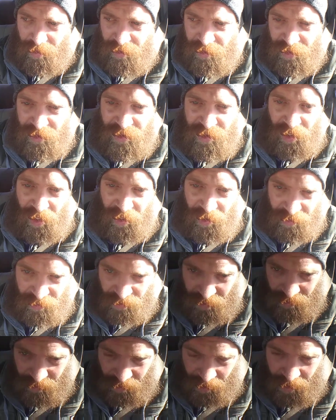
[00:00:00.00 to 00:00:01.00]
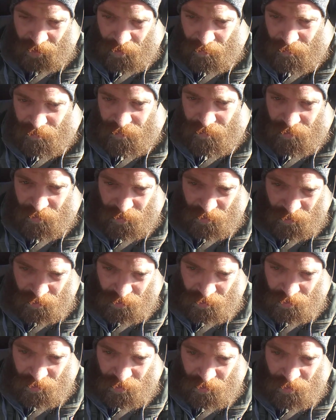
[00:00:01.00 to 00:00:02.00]
just like the lamb
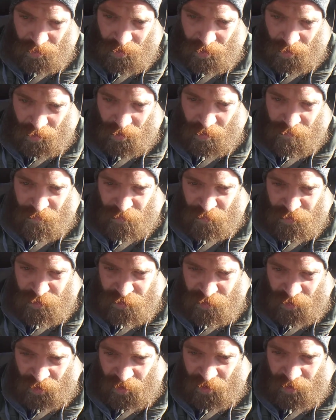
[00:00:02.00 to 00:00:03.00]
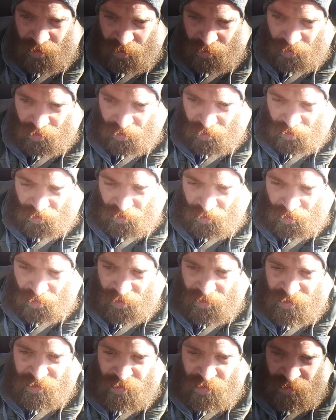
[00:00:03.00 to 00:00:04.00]
of Christianity, as